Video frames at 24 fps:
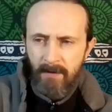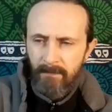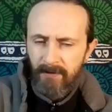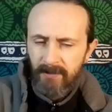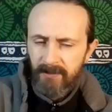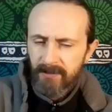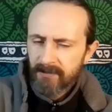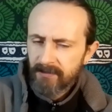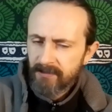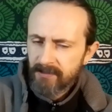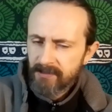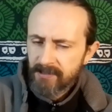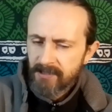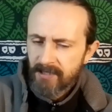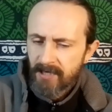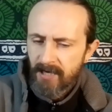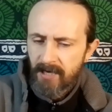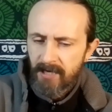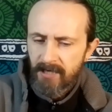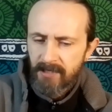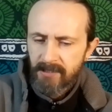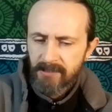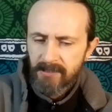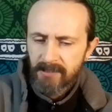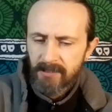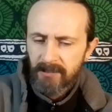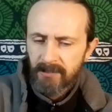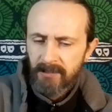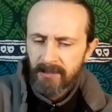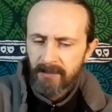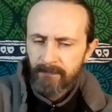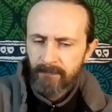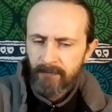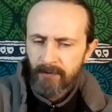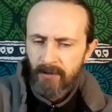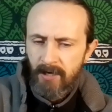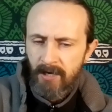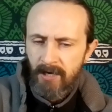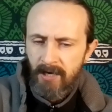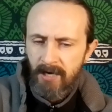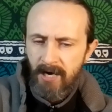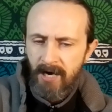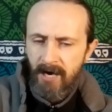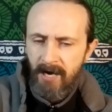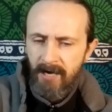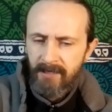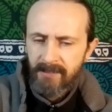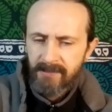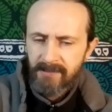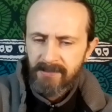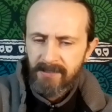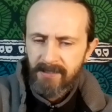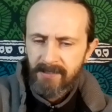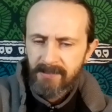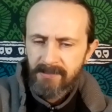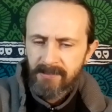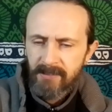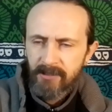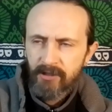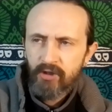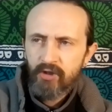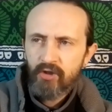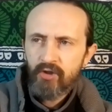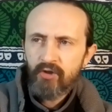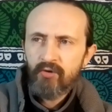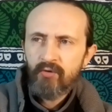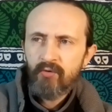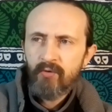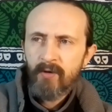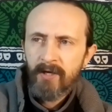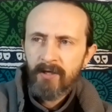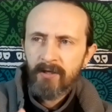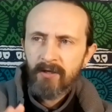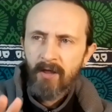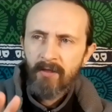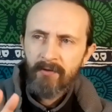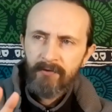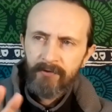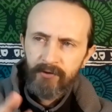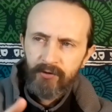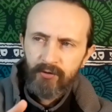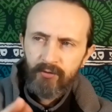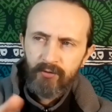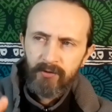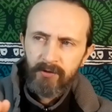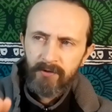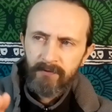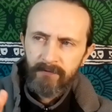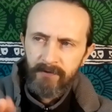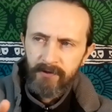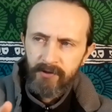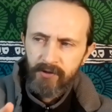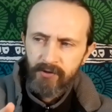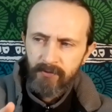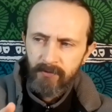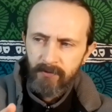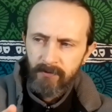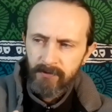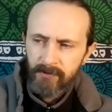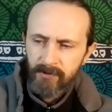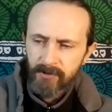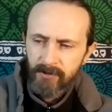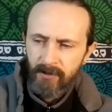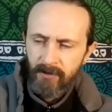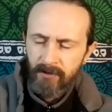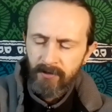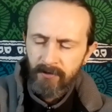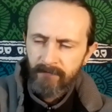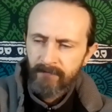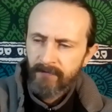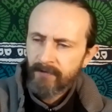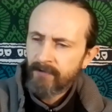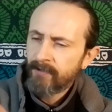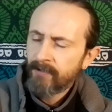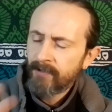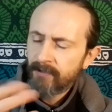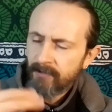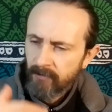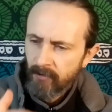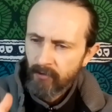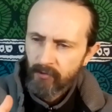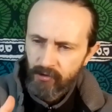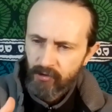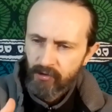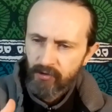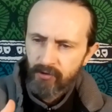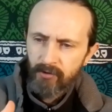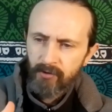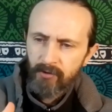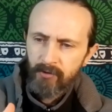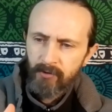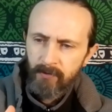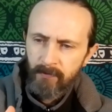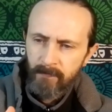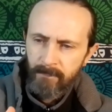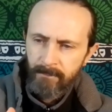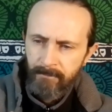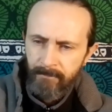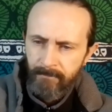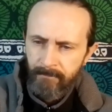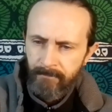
But in this case, Libra, I sense that you and other two individuals that are very close to you,